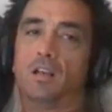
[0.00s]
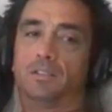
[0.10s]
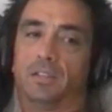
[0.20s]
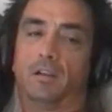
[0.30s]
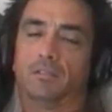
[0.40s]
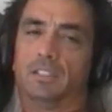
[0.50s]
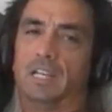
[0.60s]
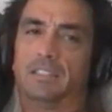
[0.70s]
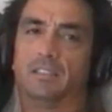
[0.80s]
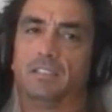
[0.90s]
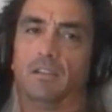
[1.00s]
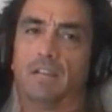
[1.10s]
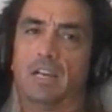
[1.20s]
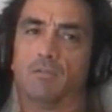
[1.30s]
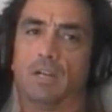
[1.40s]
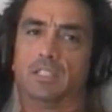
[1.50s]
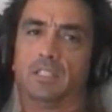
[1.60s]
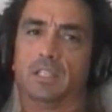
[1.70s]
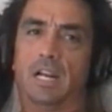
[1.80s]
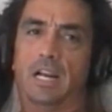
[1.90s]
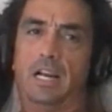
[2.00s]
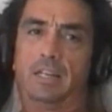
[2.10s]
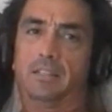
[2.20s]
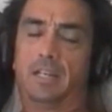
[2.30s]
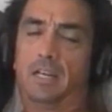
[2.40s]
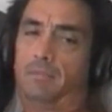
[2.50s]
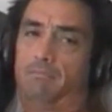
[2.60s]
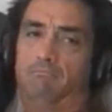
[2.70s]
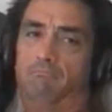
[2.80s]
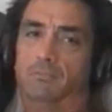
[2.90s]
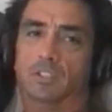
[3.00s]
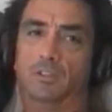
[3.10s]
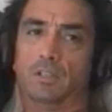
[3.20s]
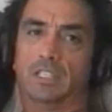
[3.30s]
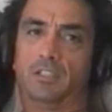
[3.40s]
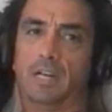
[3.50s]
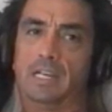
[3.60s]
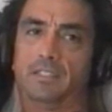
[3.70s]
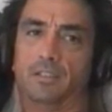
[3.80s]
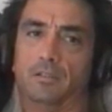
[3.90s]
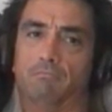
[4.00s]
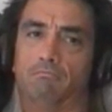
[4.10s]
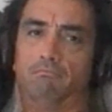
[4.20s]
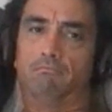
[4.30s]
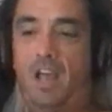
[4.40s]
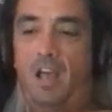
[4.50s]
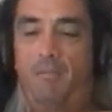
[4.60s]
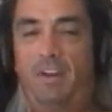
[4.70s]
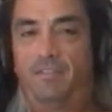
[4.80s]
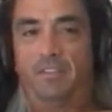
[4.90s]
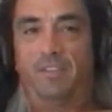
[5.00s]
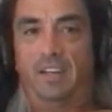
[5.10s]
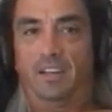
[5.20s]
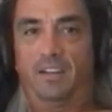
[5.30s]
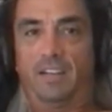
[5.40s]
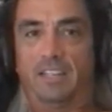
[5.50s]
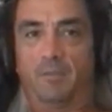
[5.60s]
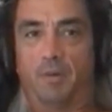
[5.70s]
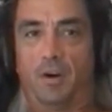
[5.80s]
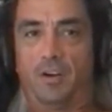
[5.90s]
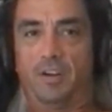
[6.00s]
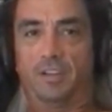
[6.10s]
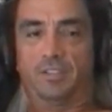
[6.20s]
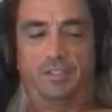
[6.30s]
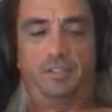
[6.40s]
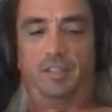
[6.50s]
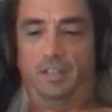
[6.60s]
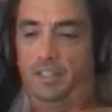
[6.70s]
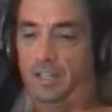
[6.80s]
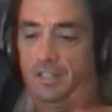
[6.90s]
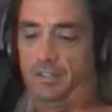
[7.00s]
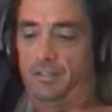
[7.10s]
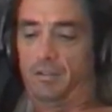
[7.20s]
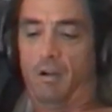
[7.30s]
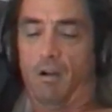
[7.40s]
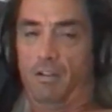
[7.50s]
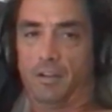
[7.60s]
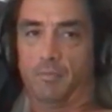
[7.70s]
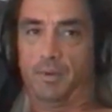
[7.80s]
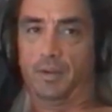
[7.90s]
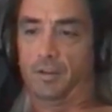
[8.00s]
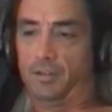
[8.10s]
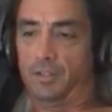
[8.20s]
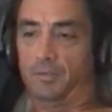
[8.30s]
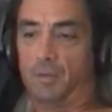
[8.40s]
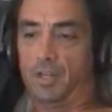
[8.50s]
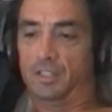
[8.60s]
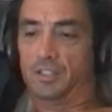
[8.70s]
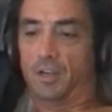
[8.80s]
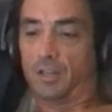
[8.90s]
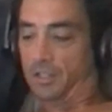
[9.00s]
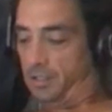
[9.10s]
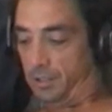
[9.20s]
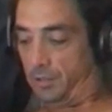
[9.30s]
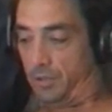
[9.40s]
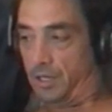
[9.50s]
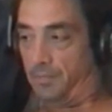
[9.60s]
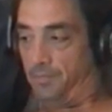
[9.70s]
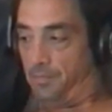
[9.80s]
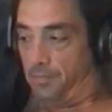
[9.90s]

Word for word: So just ask yourself that question and um, you'll get your answer. But if you feel that your partner is, is on the computer too much, talking to uh,